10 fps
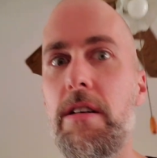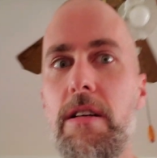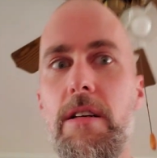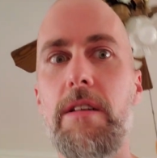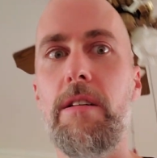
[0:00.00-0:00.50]

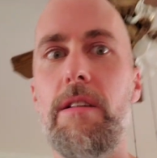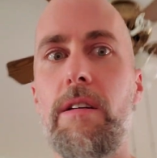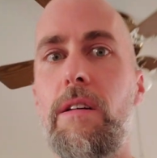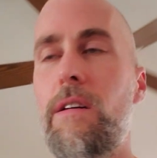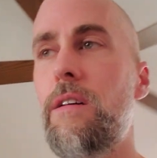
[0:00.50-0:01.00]

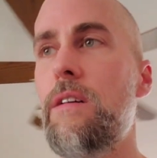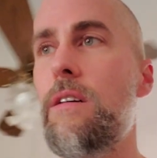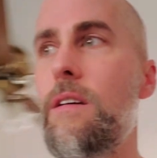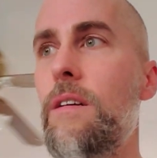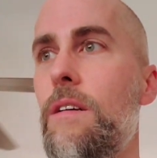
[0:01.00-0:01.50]

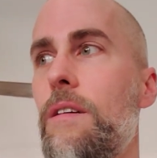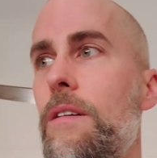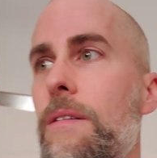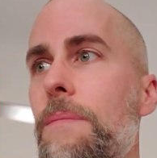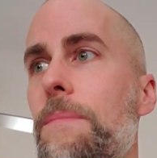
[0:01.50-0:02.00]

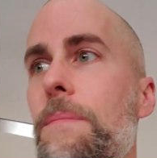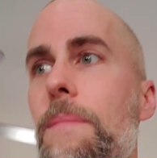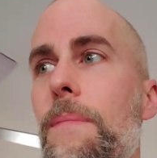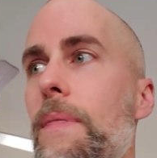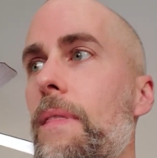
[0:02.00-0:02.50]

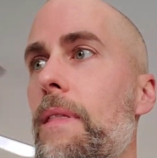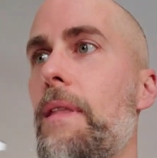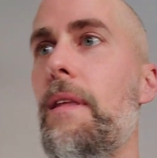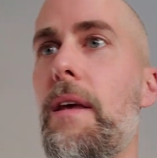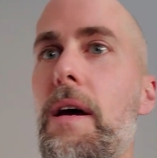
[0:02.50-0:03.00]

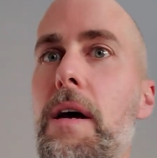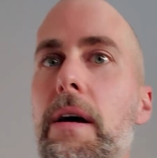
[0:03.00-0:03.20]
Nobody speaks.